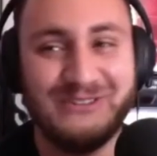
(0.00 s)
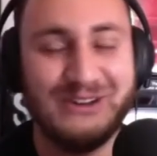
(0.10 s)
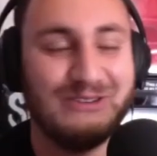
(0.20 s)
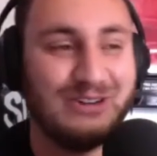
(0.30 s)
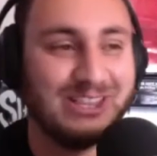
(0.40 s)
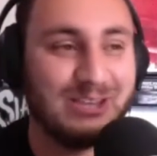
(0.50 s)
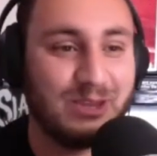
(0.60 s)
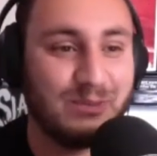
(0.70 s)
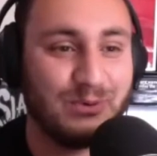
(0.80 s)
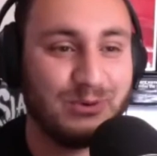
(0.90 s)
What
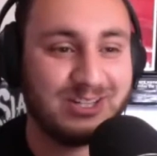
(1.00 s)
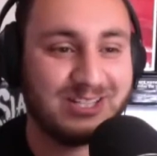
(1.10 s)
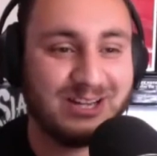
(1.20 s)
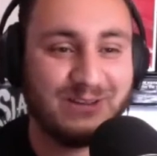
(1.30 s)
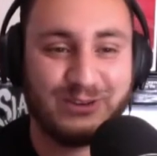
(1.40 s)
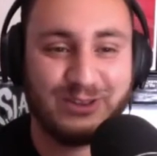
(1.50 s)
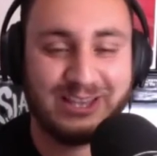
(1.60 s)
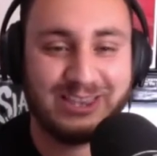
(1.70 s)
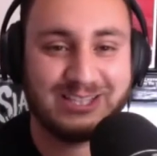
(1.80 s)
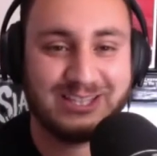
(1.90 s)
the porn stuff or
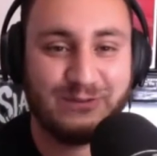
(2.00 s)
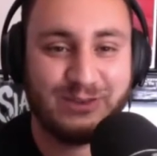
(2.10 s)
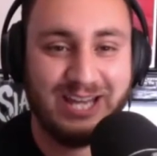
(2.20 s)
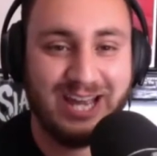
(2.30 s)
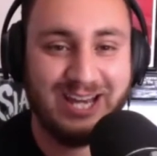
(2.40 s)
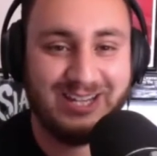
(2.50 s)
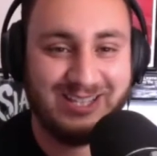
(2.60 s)
like the stuff in the